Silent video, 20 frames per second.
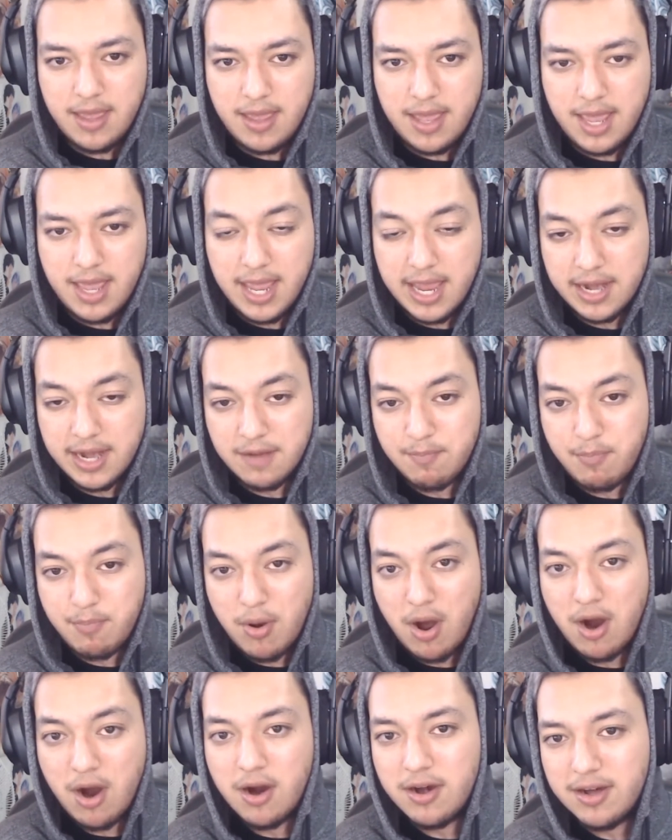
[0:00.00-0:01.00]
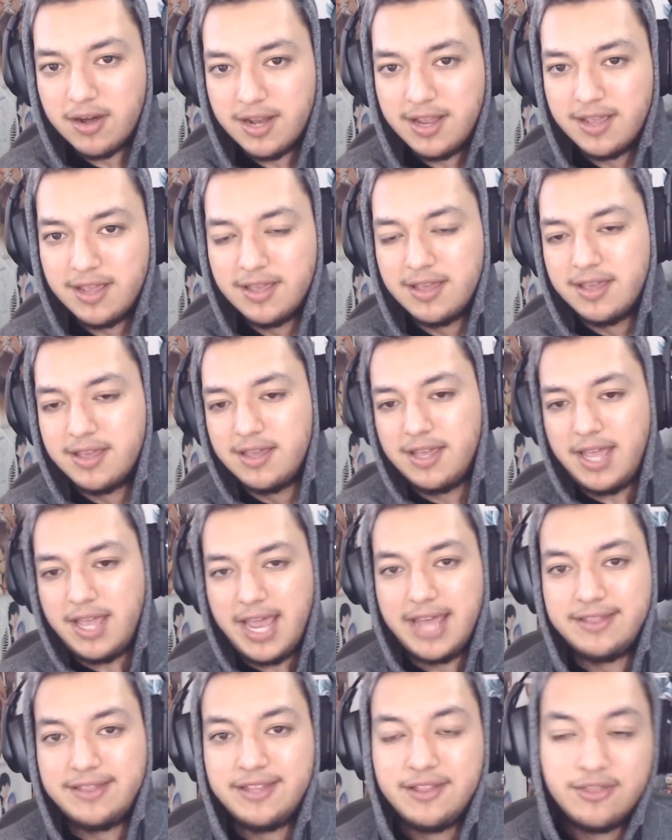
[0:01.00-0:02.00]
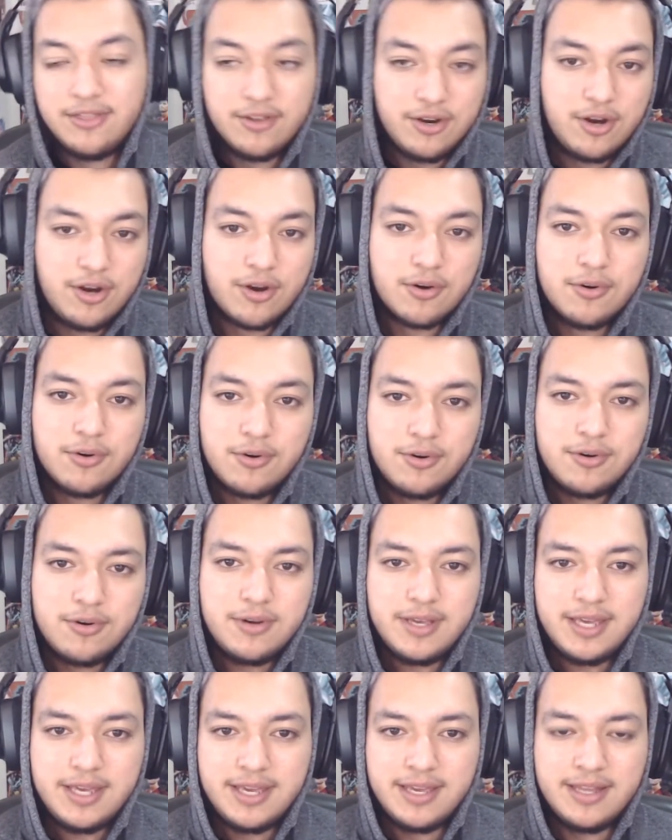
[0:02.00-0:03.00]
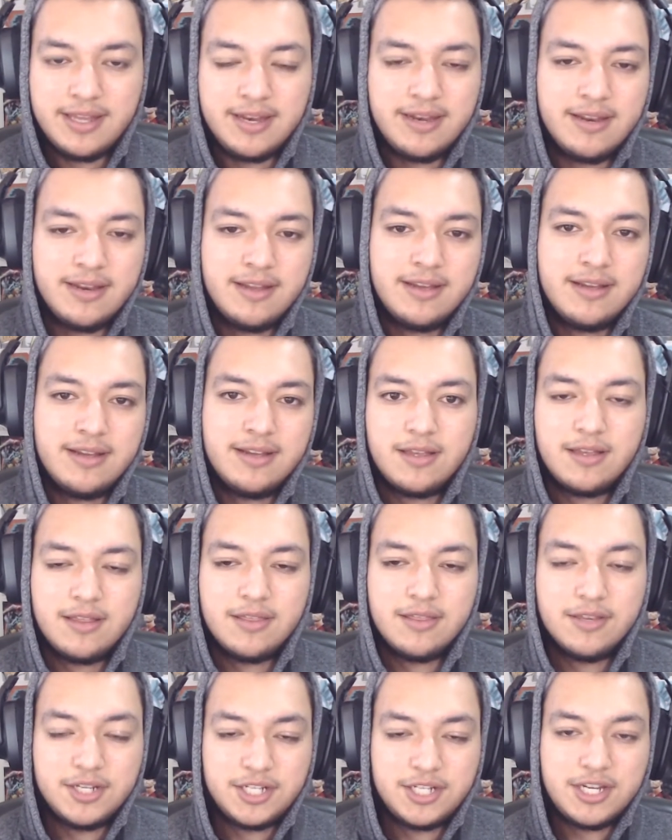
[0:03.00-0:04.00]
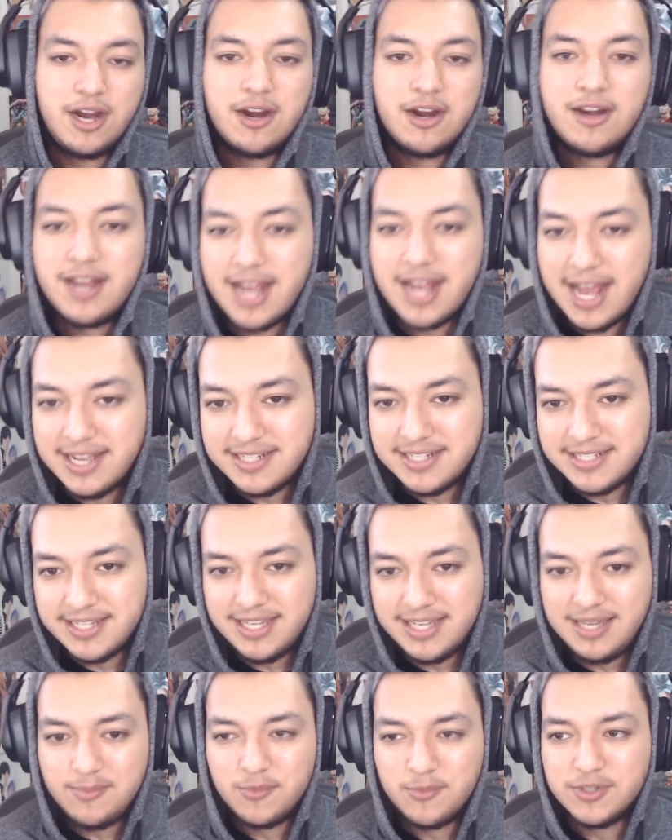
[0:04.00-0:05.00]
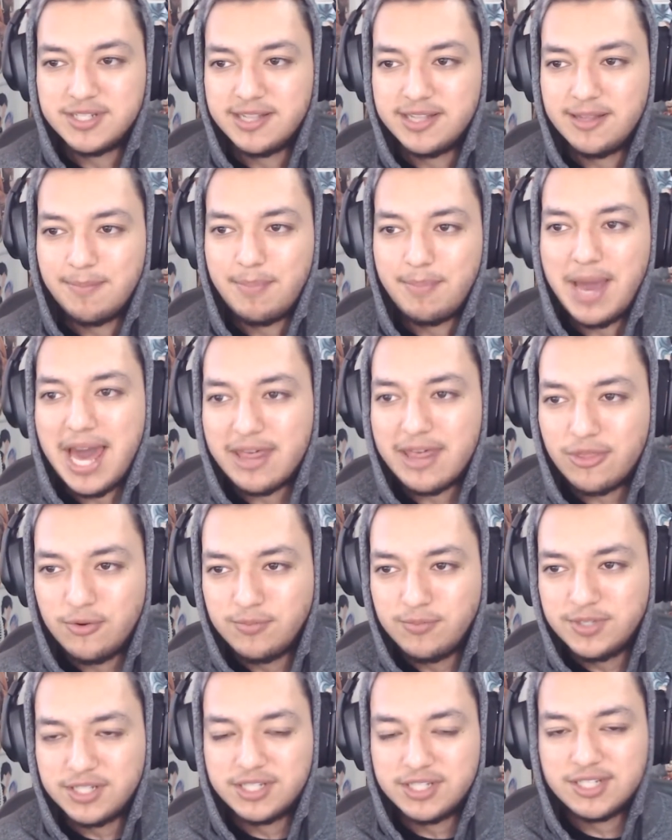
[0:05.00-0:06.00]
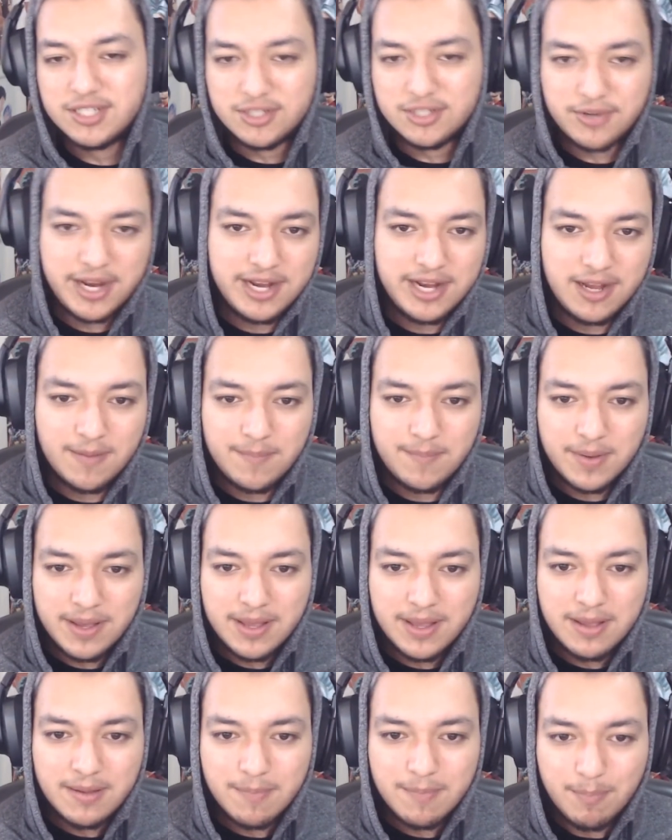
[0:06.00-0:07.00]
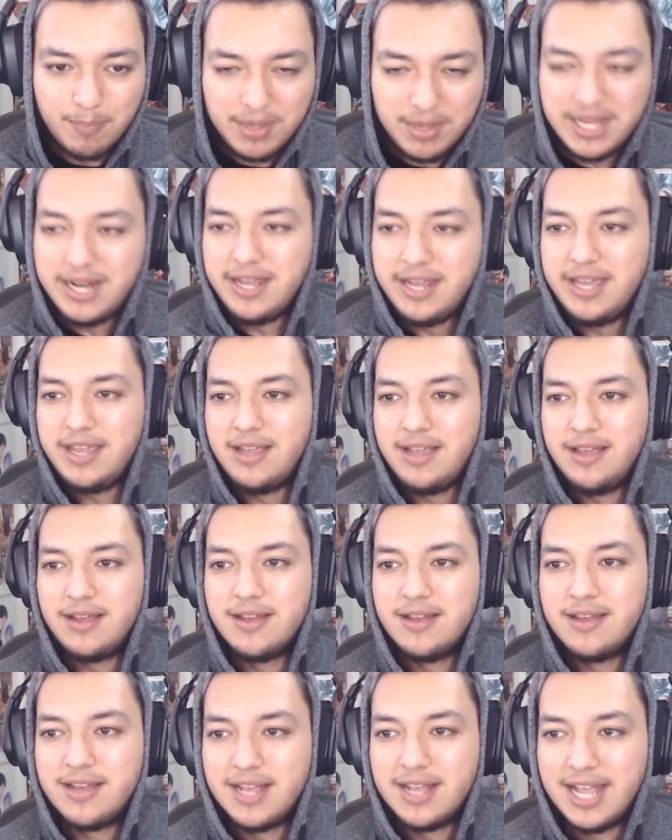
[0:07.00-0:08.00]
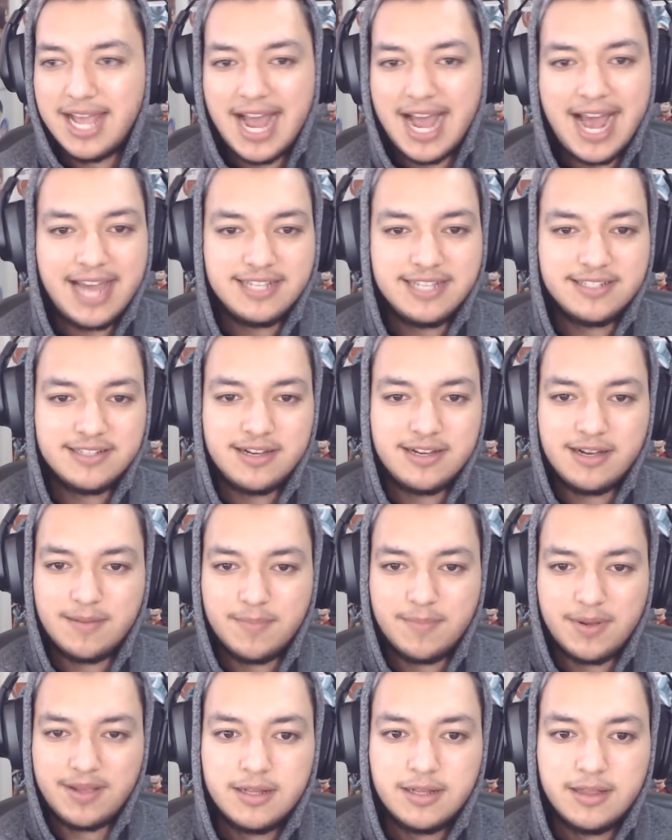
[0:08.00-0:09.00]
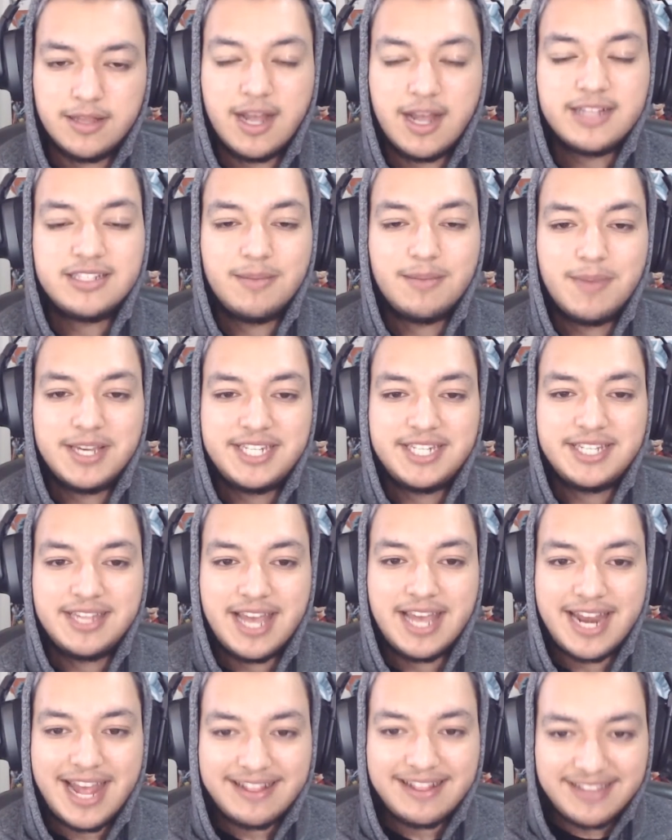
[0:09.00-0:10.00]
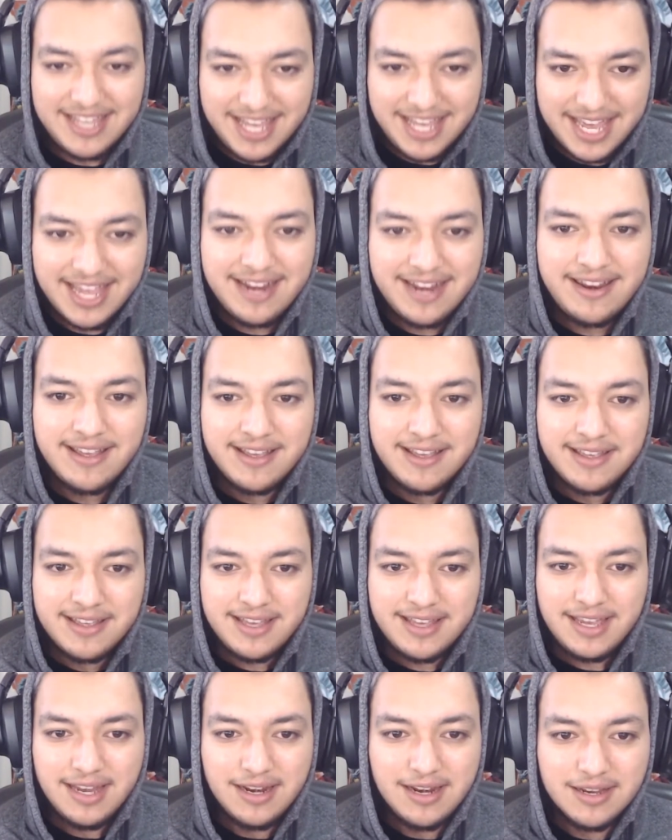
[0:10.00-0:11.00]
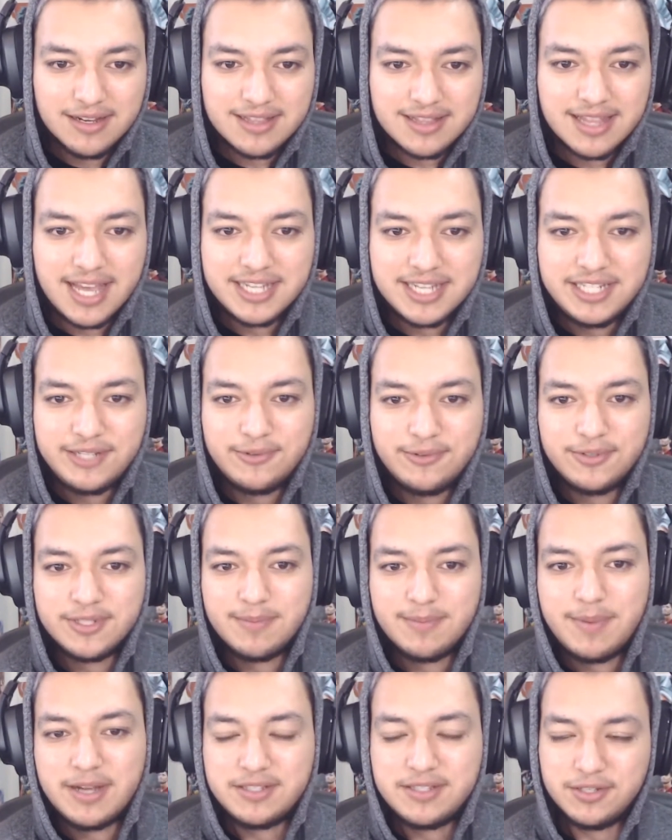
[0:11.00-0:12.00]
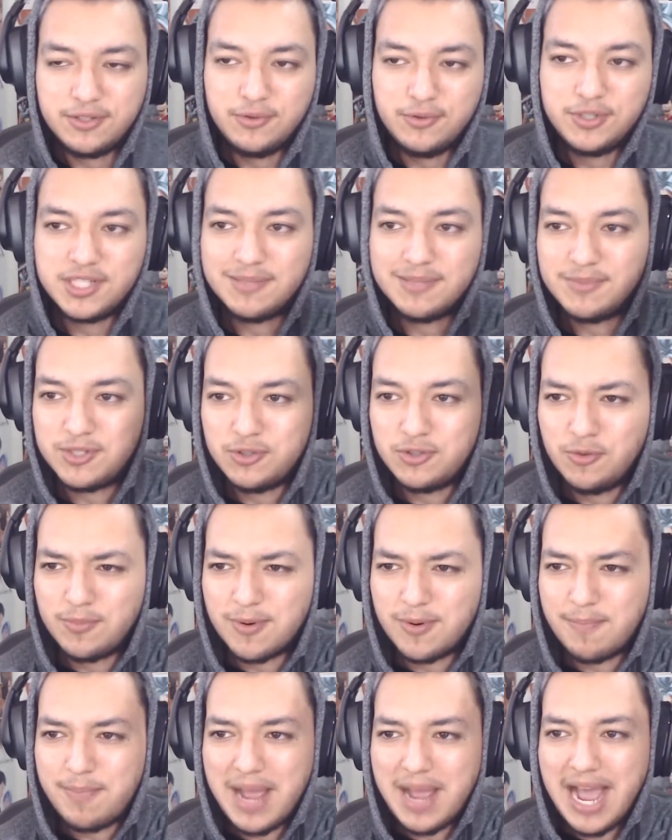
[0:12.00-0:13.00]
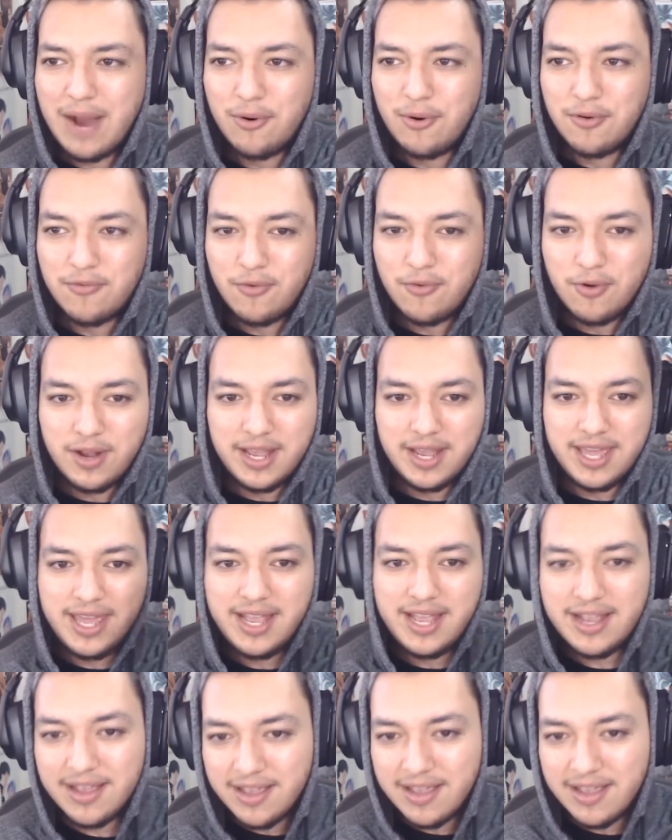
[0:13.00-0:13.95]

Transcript: and Park, and then the girl in the Shark guy's team was in the bathroom just straight up beating guys up. Not to mention that at the end, it looked like she was about to do some super powerful kick,